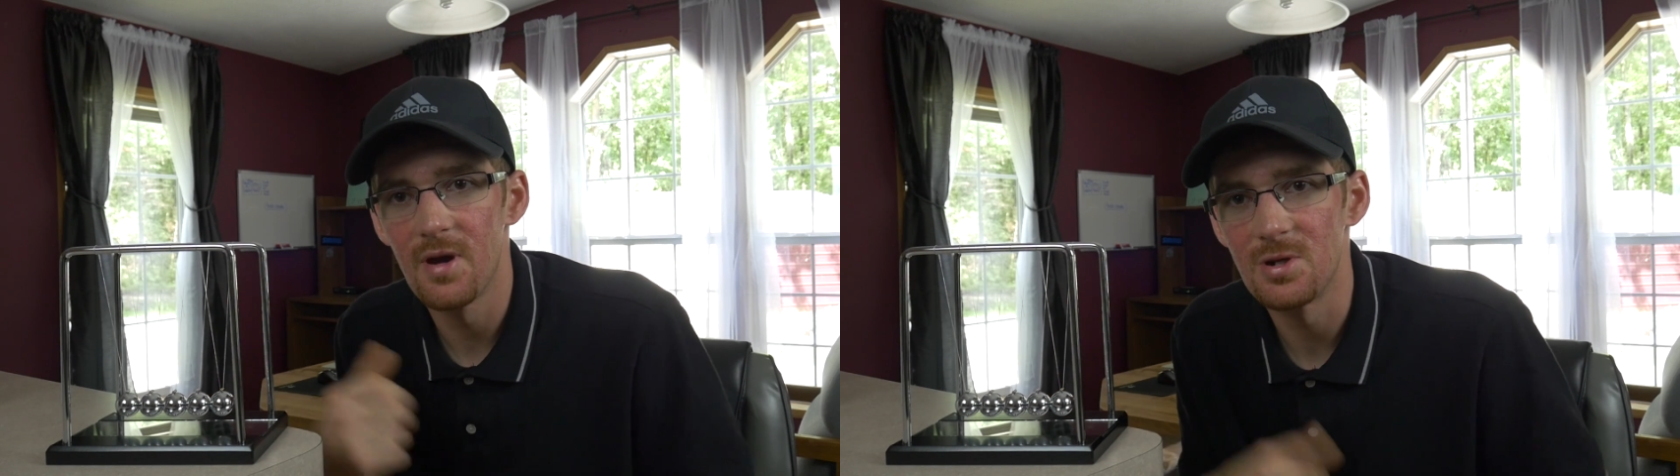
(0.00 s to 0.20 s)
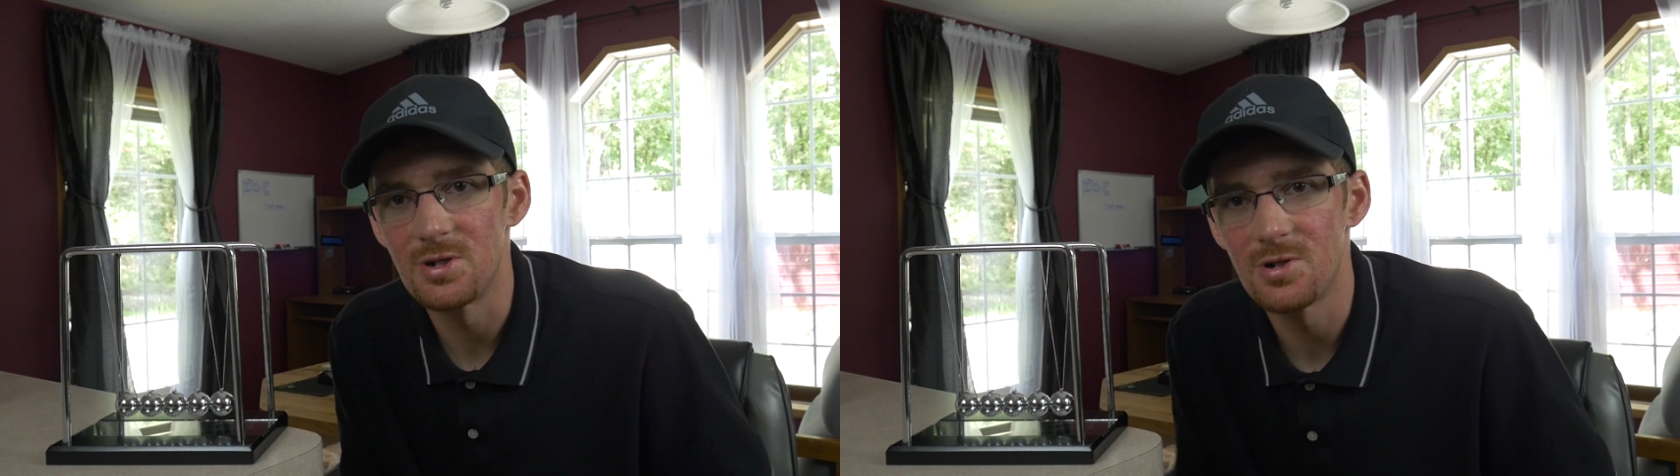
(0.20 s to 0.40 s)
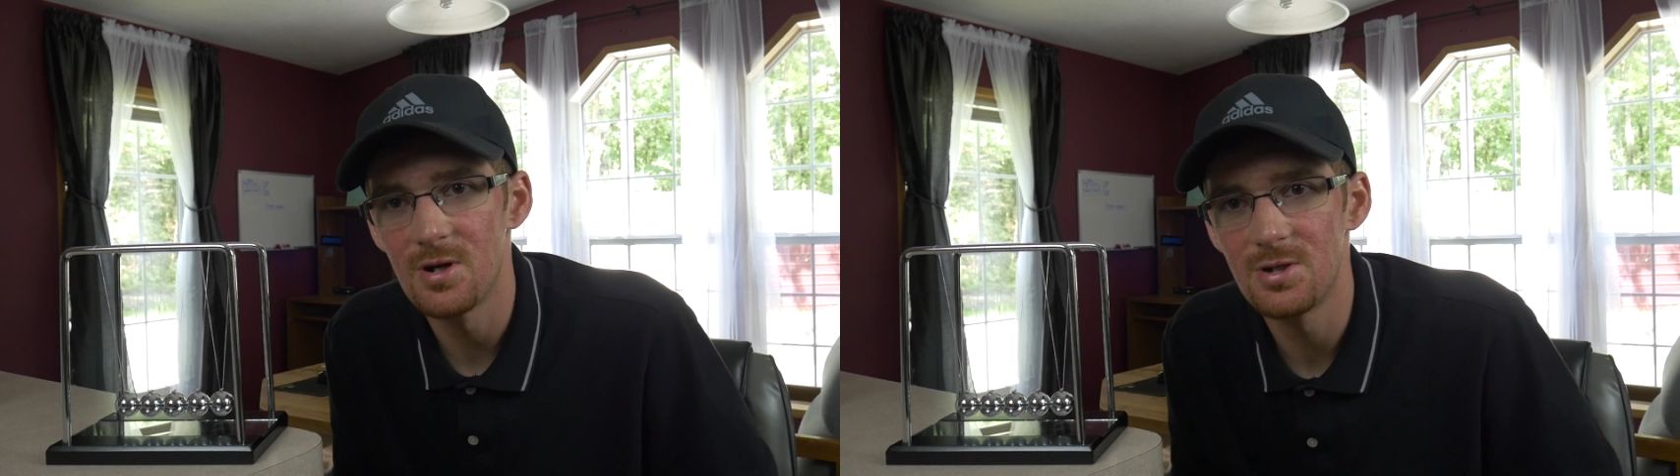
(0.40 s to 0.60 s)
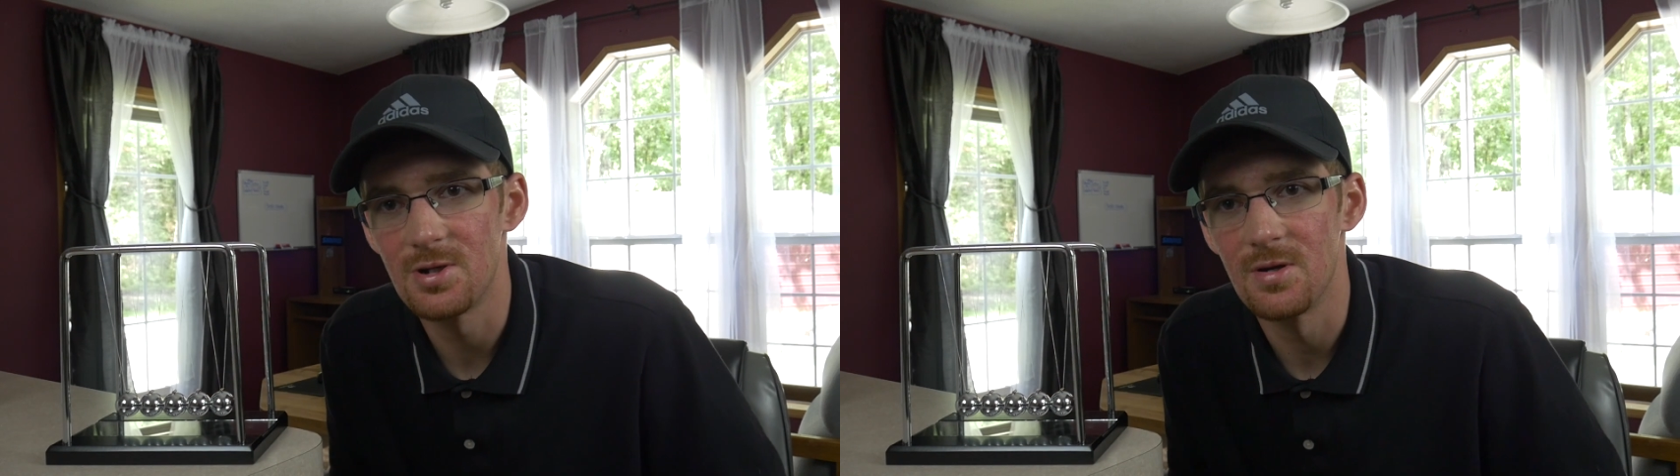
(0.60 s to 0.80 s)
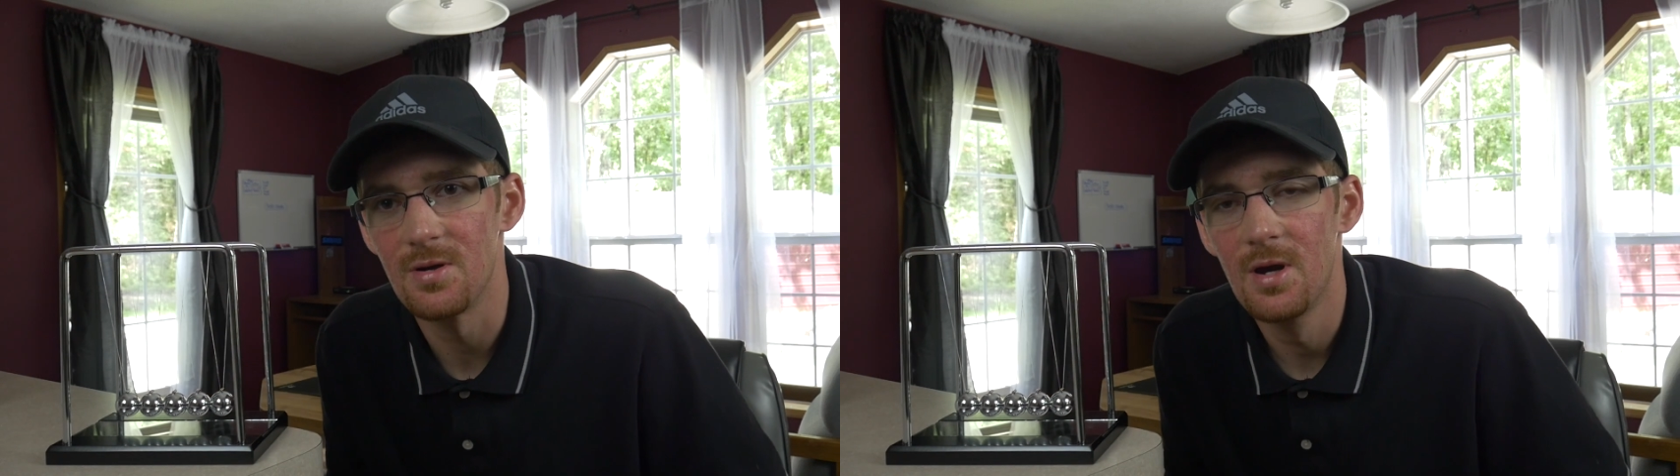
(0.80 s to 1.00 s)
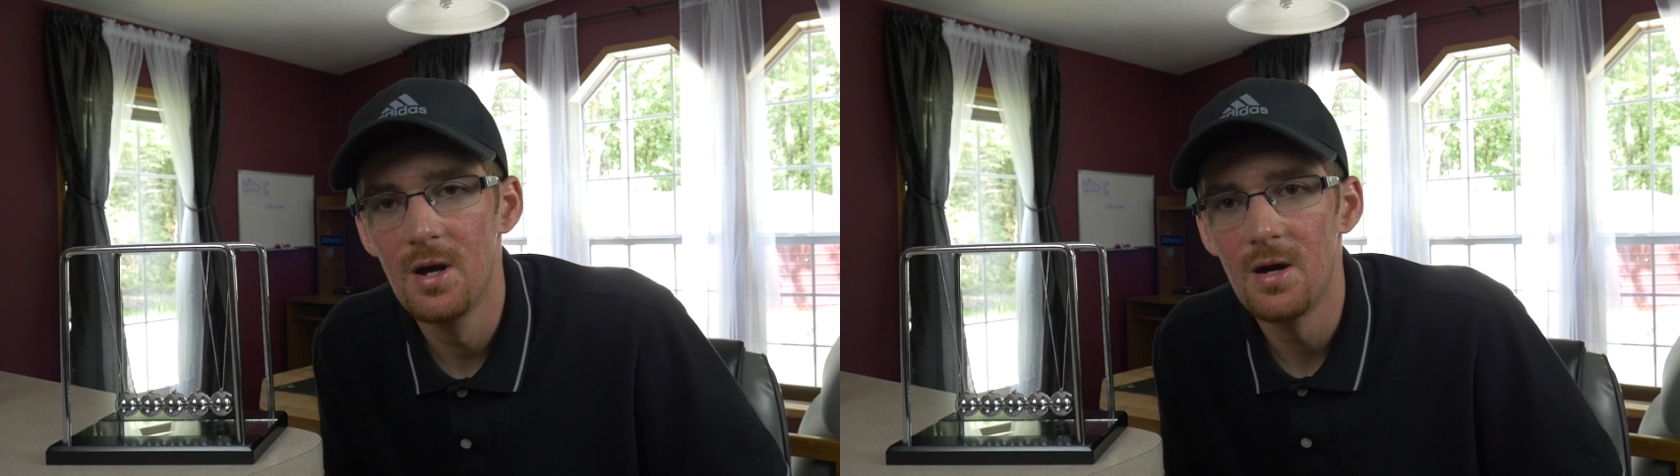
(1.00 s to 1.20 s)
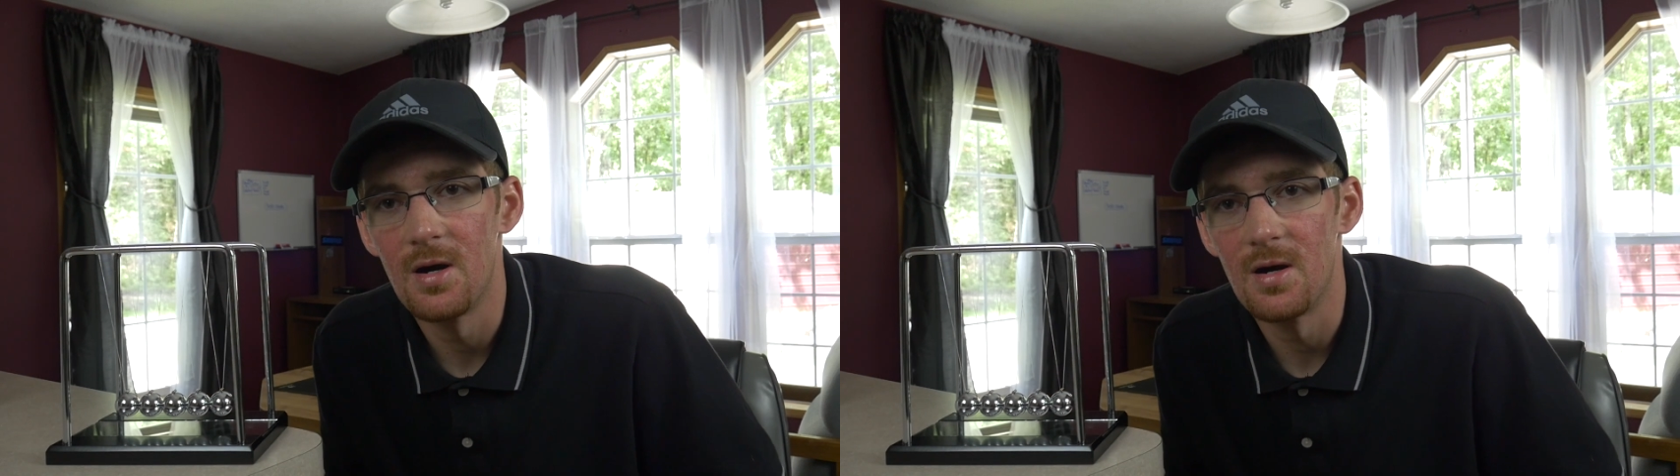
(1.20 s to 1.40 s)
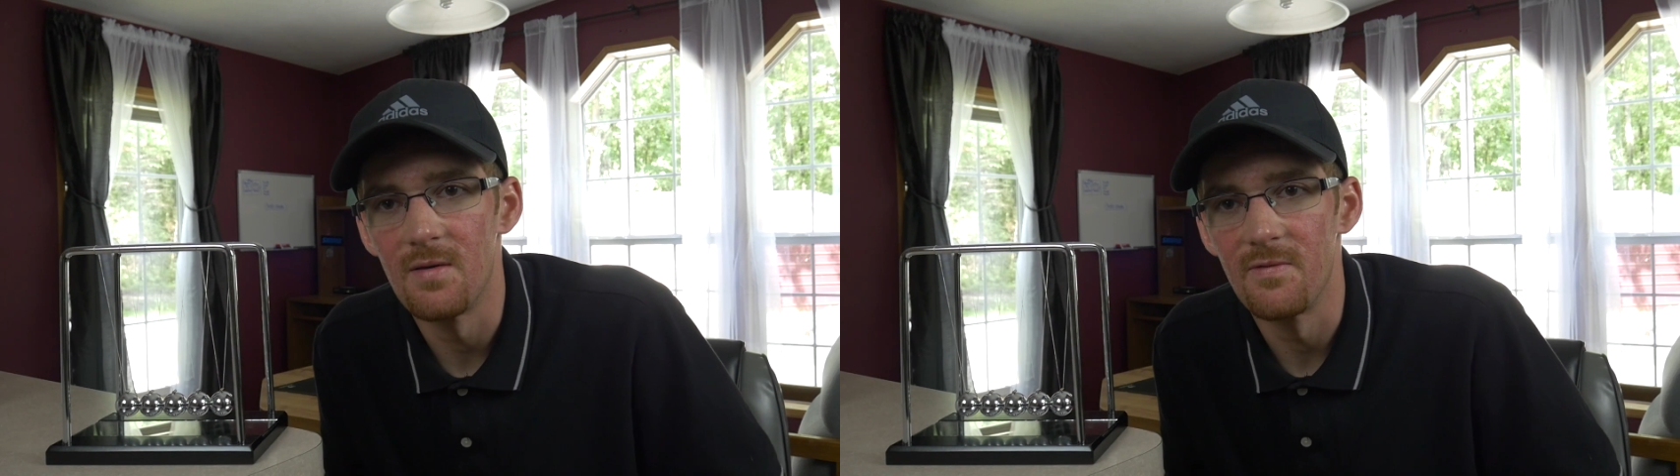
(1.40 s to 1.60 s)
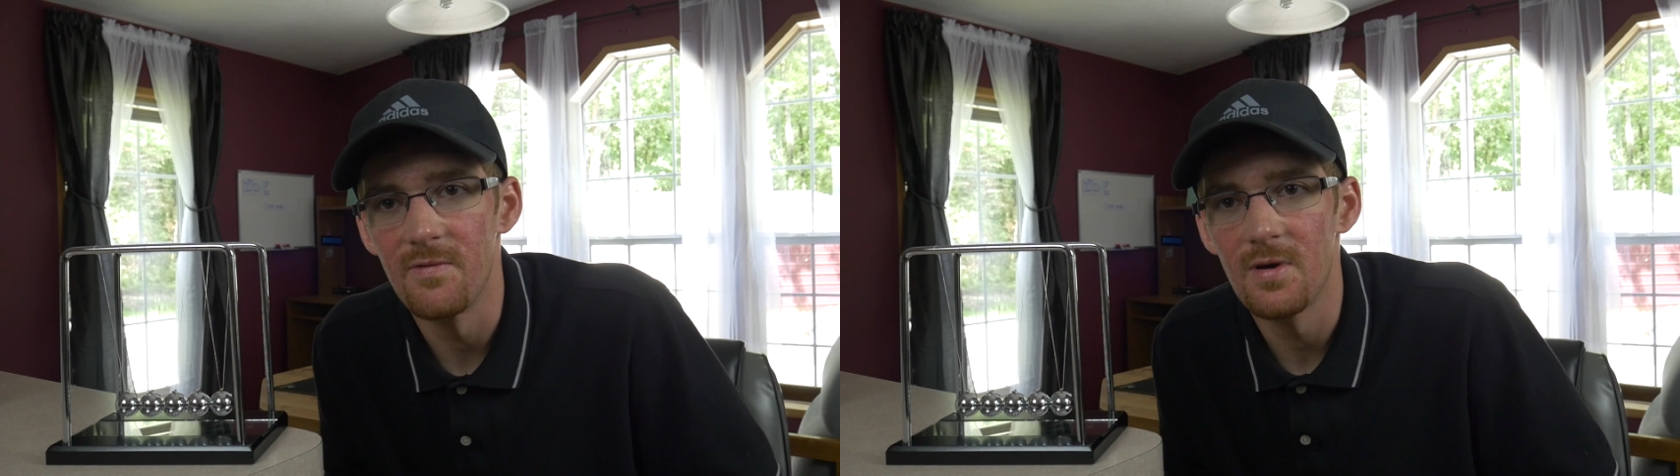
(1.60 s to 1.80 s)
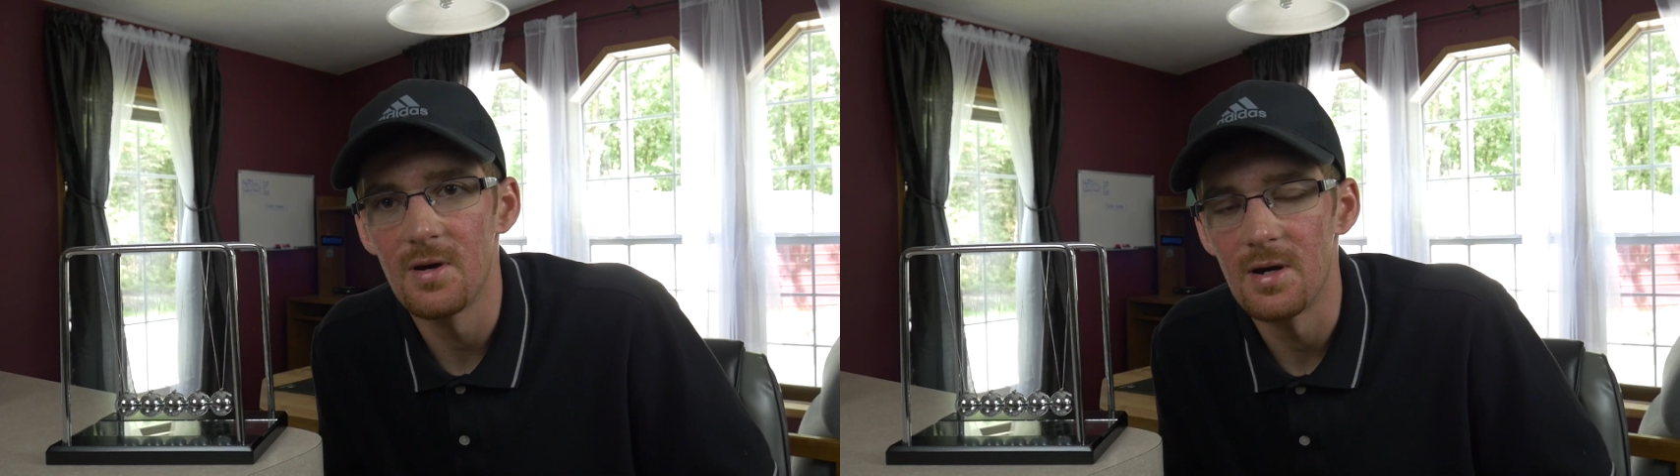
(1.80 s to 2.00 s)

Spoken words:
demonstration of